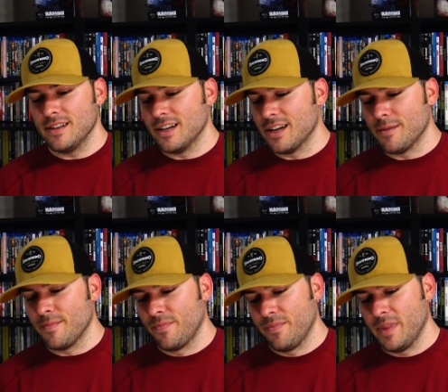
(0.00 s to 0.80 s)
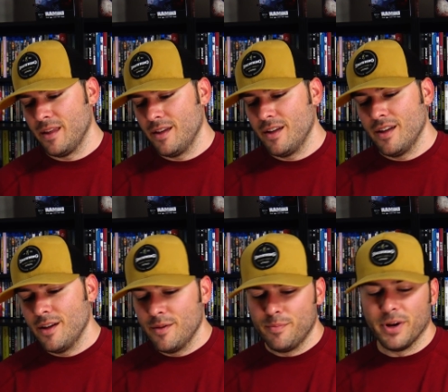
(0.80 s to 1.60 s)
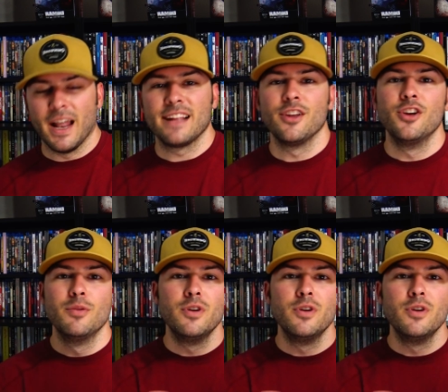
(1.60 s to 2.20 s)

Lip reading: But like the new